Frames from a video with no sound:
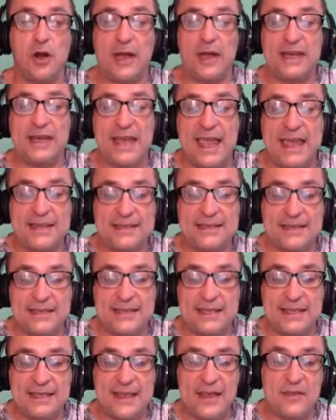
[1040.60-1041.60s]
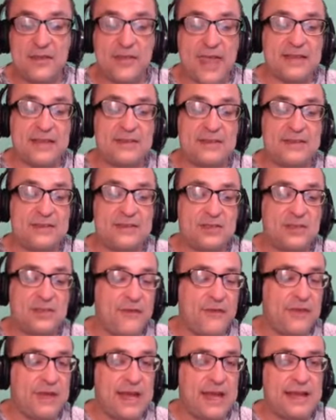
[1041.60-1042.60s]
entity there. That
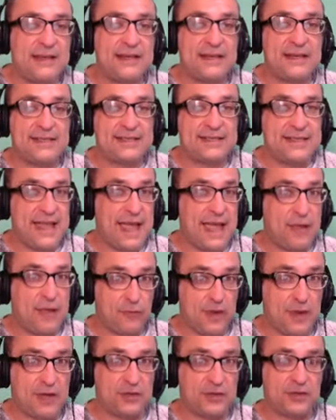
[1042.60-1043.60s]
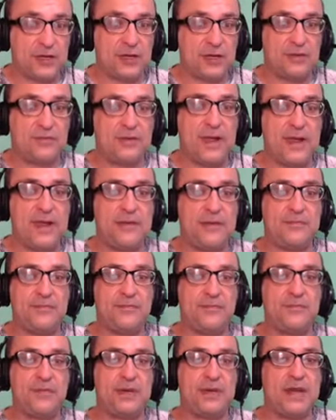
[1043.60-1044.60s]
Soviet entity is not Russia, right?
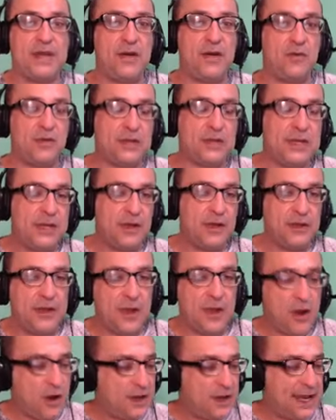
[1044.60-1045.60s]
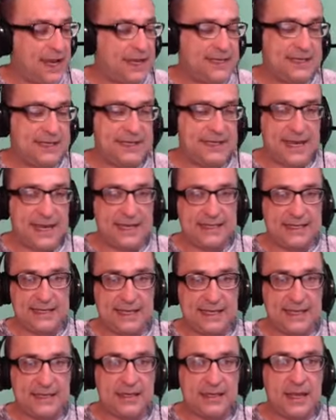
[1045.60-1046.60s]
But now here they are in
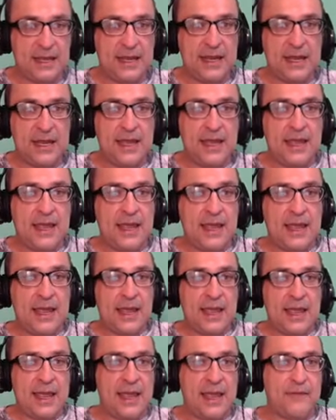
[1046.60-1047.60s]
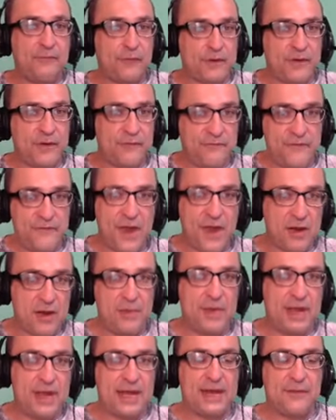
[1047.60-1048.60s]
1918, and from the very
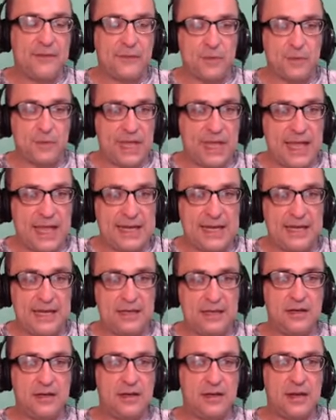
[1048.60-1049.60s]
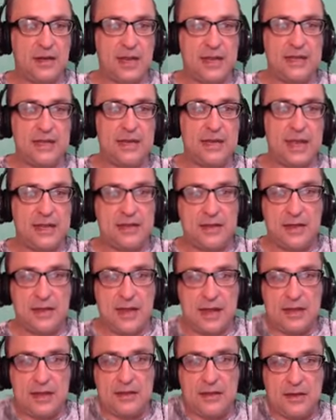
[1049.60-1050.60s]
beginning, from Lenin and
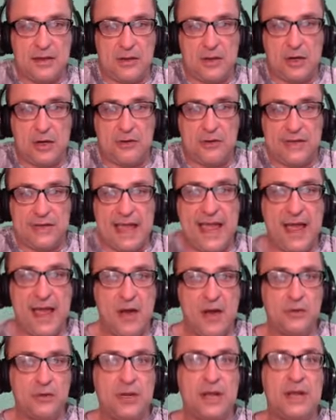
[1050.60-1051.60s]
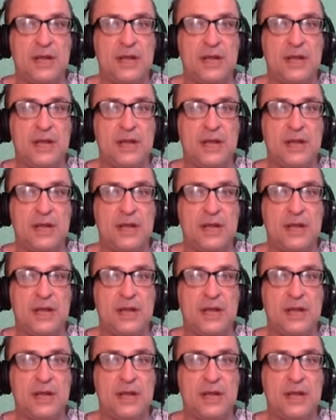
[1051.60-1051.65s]
down,